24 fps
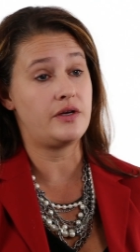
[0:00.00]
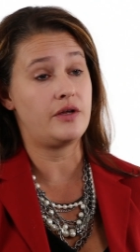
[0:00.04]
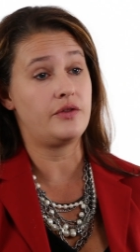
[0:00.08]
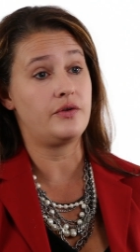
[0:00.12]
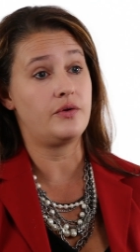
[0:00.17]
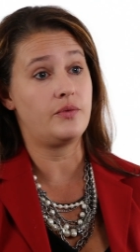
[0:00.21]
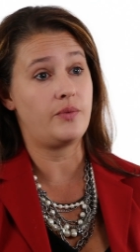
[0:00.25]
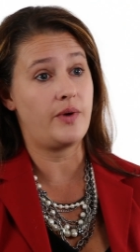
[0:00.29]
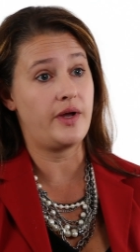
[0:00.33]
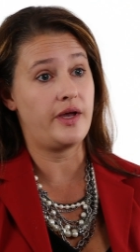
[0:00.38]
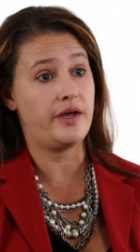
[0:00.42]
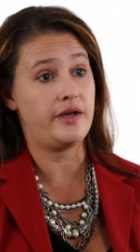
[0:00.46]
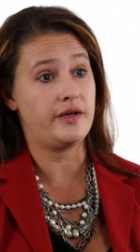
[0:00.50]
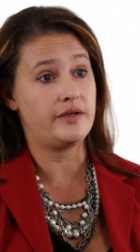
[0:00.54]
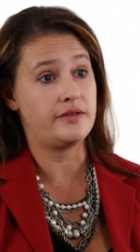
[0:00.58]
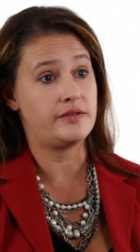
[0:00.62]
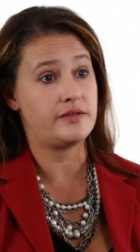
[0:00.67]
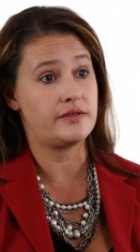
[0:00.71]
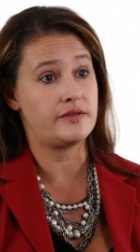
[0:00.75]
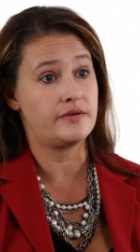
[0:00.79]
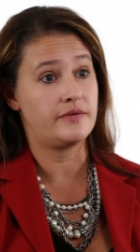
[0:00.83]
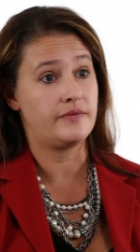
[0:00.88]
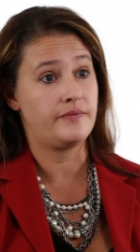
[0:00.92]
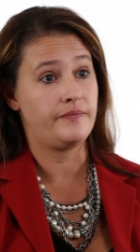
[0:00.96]
in other
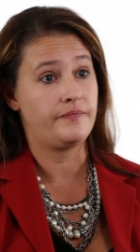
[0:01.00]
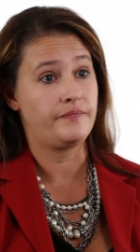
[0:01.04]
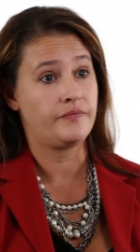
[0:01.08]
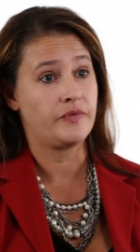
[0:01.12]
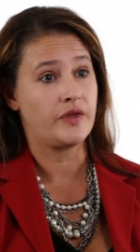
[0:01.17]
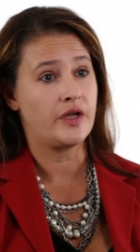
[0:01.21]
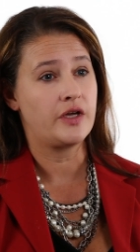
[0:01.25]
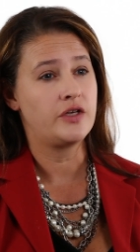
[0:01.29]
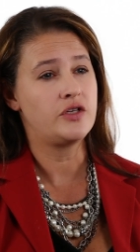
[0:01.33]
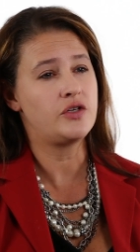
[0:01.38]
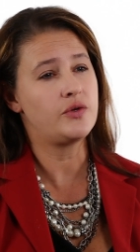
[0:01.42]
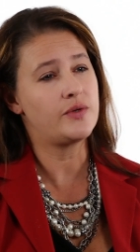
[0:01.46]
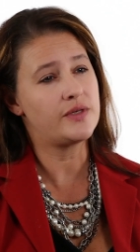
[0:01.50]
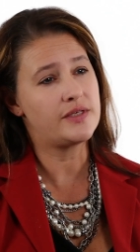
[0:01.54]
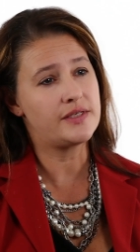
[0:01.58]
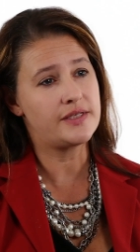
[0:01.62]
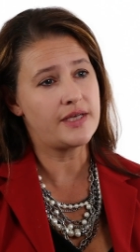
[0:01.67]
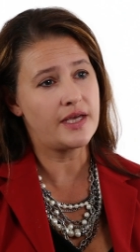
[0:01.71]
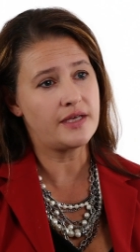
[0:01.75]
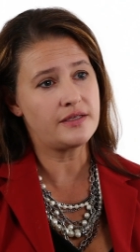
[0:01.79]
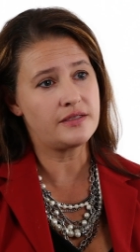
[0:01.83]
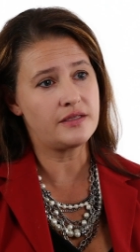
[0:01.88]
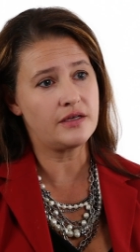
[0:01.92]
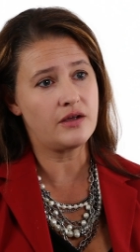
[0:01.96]
ways. To
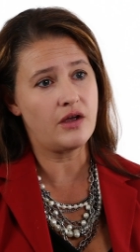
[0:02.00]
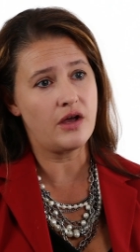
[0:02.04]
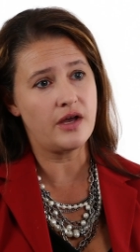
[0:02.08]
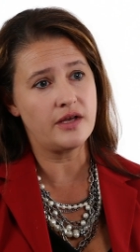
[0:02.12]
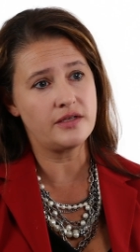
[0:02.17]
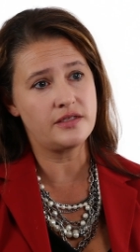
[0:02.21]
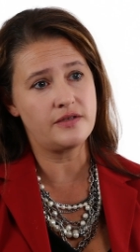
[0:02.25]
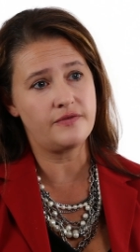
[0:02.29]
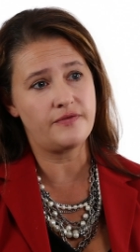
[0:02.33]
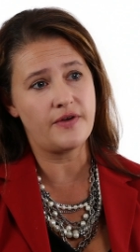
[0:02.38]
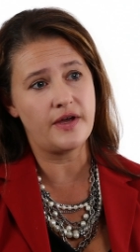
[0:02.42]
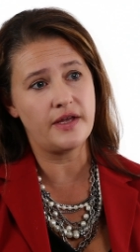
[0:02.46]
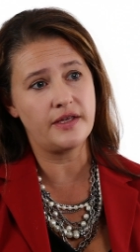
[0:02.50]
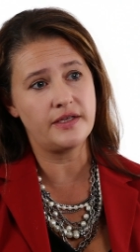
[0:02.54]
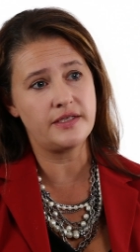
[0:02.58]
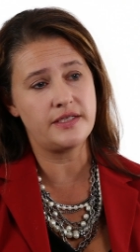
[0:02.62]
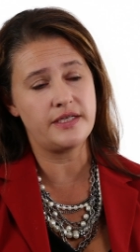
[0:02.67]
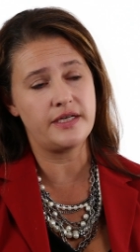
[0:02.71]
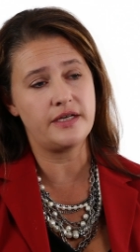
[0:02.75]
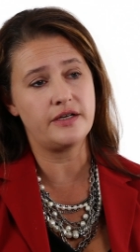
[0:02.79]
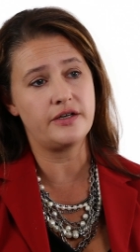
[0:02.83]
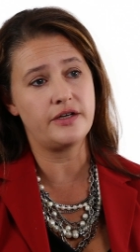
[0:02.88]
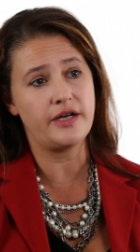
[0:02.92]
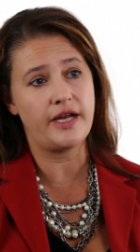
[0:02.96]
assess the cost of
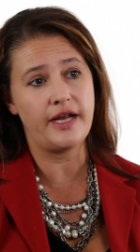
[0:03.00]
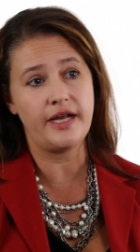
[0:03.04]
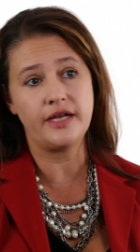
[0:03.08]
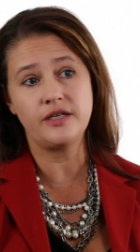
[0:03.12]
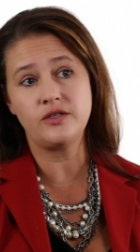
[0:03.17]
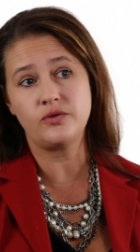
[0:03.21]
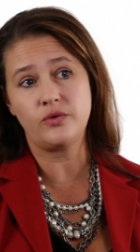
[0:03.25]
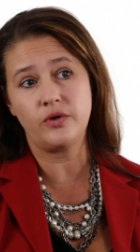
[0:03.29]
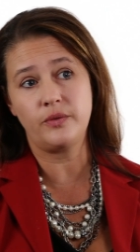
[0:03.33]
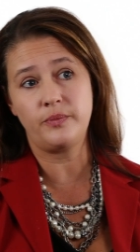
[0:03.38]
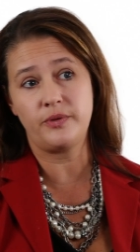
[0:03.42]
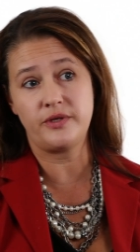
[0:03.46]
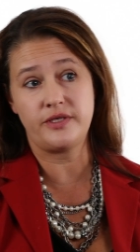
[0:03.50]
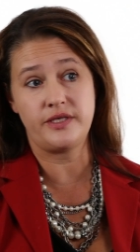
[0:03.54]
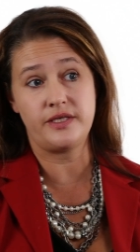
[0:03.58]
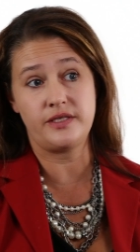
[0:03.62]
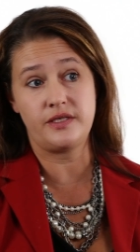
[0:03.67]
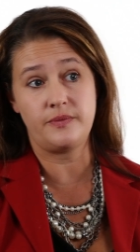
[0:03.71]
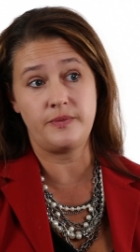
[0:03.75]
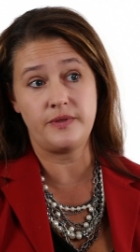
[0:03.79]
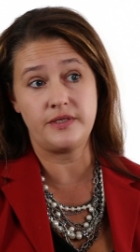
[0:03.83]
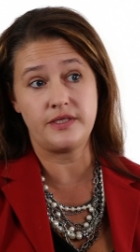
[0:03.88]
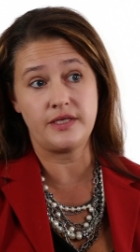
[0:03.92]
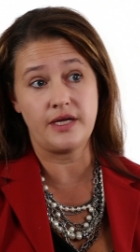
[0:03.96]
volunteer and or
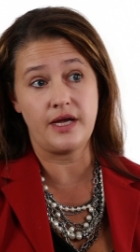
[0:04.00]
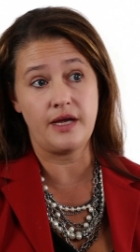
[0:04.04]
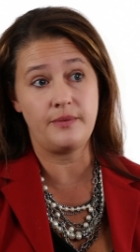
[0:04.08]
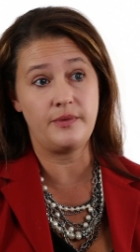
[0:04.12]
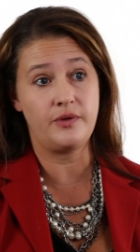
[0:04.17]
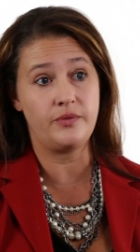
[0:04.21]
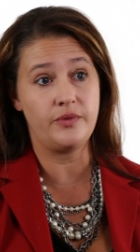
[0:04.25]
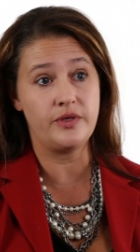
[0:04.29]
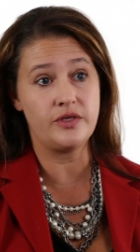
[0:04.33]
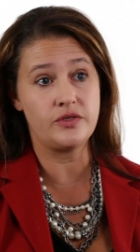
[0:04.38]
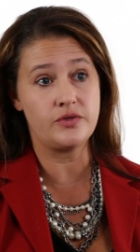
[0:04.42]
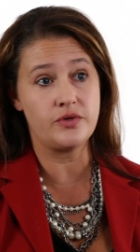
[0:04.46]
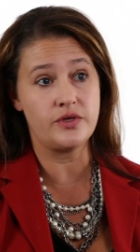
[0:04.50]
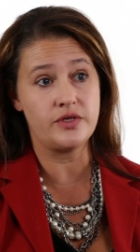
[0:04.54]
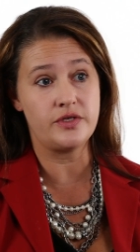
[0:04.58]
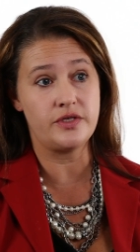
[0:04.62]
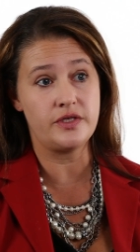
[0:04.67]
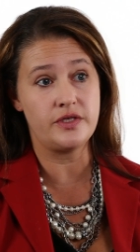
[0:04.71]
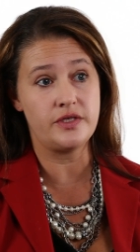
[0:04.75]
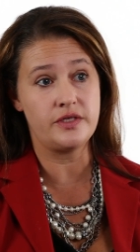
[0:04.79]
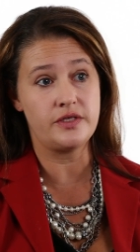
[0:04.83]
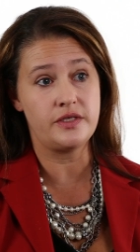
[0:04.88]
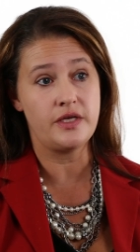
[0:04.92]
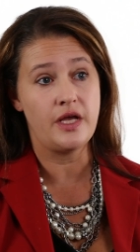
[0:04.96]
participant time and
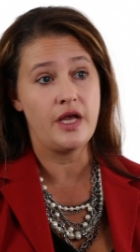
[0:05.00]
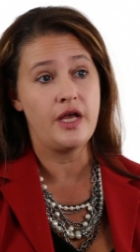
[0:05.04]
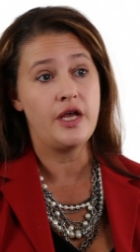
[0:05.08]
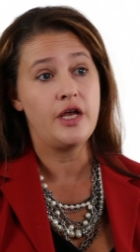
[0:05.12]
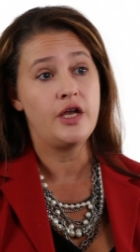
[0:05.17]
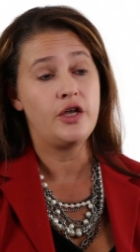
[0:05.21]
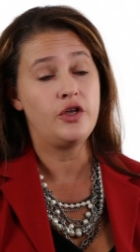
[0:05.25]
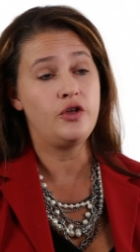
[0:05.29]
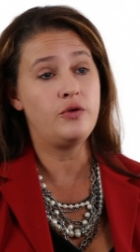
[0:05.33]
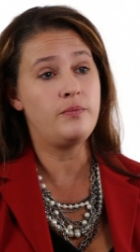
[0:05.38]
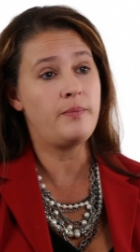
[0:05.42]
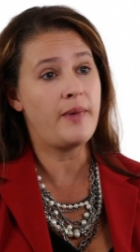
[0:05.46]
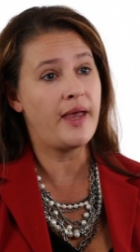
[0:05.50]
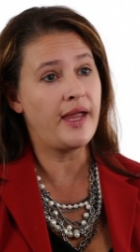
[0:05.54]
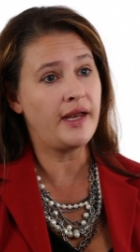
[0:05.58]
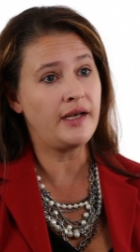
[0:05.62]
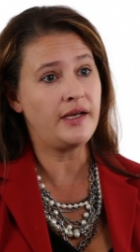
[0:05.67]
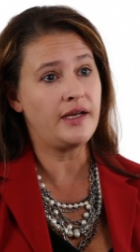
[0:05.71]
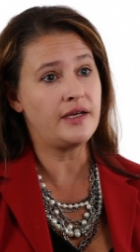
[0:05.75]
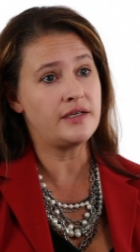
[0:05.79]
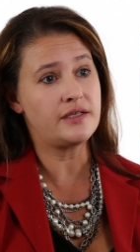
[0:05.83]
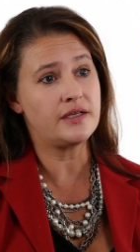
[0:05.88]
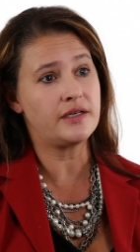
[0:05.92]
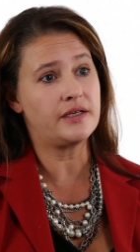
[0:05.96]
resources, you may
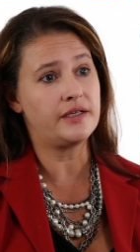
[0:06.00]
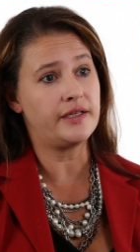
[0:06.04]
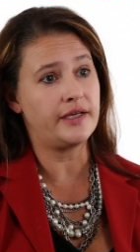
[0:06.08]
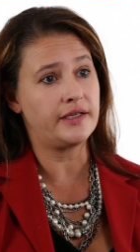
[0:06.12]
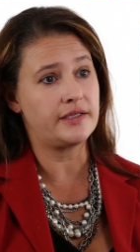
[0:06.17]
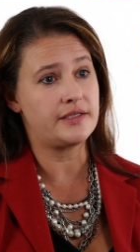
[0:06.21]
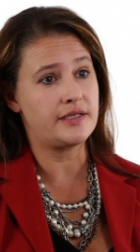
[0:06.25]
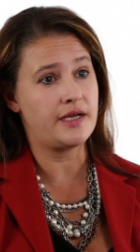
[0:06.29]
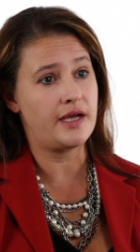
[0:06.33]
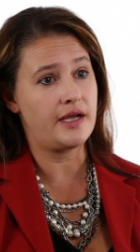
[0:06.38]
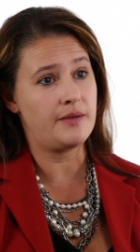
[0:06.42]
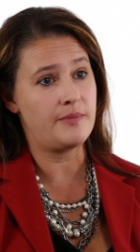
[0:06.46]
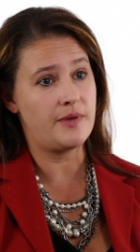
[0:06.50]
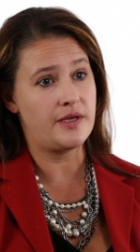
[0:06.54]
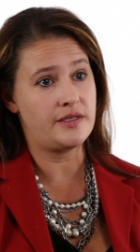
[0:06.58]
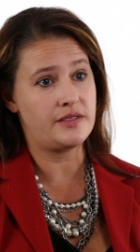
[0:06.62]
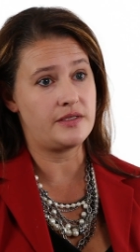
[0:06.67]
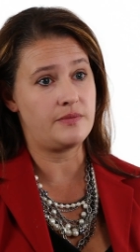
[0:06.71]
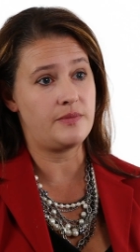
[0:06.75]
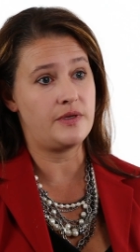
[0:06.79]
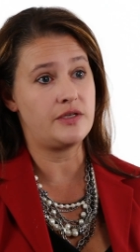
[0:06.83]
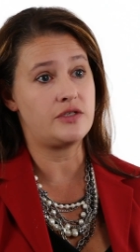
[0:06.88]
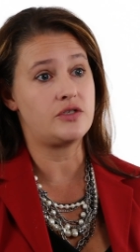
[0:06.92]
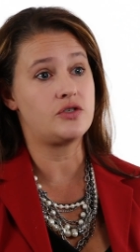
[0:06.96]
need to collect time
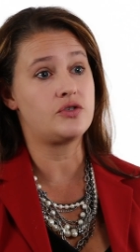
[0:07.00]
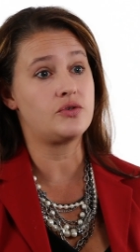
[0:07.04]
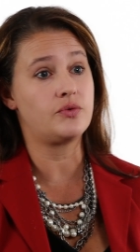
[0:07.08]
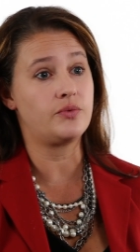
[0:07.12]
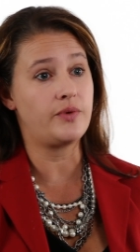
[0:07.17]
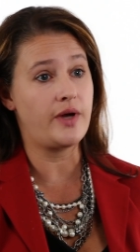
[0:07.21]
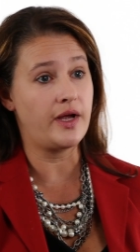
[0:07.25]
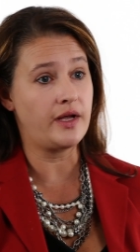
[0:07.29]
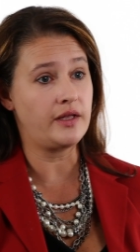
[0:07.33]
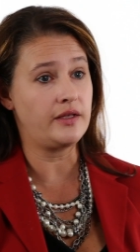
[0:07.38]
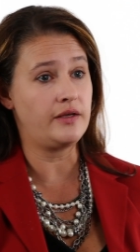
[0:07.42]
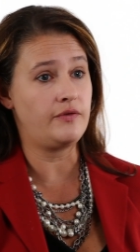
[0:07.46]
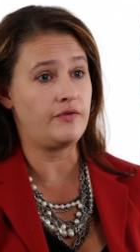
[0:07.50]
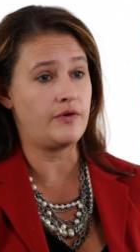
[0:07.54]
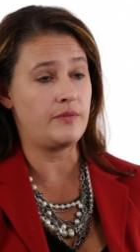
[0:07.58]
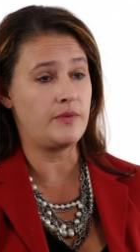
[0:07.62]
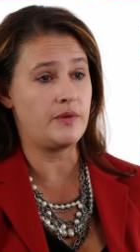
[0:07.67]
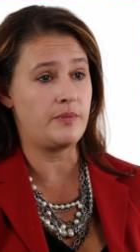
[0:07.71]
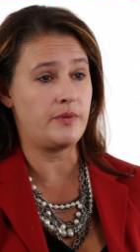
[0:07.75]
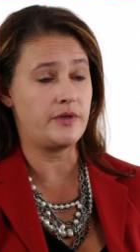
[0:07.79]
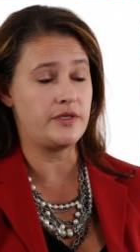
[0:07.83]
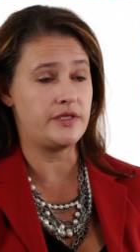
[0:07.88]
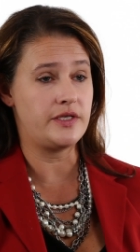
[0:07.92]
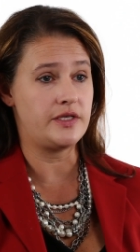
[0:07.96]
estimates directly from the
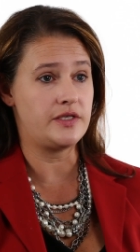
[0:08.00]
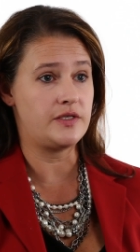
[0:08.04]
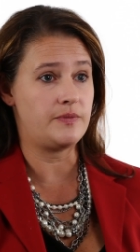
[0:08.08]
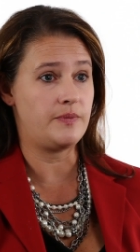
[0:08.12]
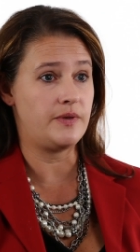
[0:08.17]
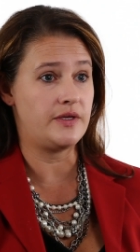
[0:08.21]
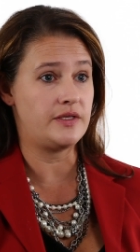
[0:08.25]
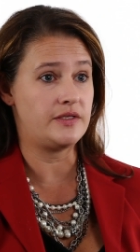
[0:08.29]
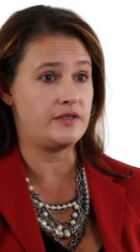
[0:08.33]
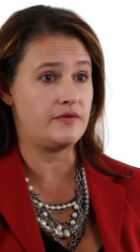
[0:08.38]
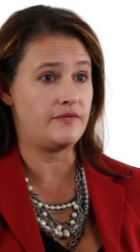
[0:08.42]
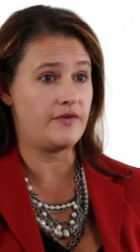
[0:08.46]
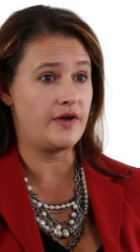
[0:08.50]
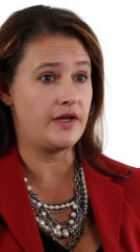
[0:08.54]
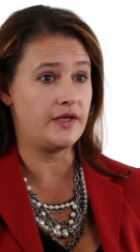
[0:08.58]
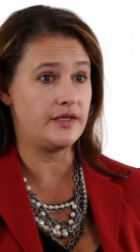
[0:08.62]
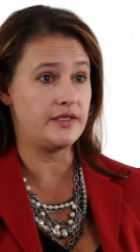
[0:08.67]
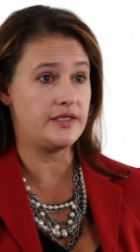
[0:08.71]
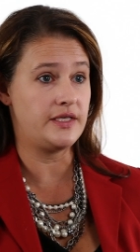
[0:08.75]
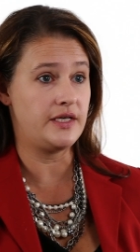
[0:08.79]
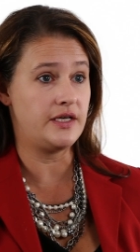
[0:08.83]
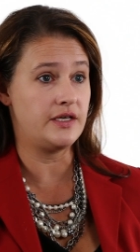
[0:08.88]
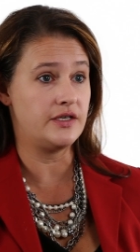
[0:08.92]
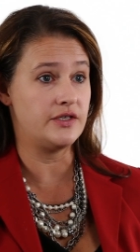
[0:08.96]
participants and
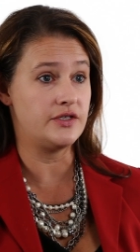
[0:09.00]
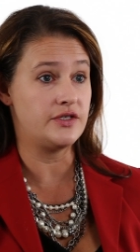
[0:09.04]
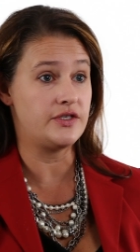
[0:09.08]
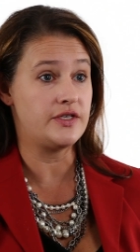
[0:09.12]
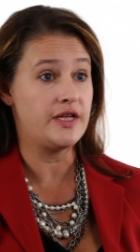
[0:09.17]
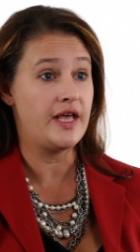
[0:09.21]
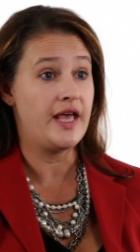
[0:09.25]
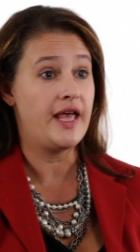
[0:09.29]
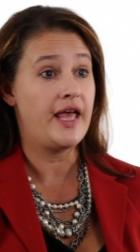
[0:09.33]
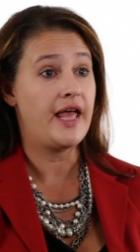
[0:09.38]
volunteers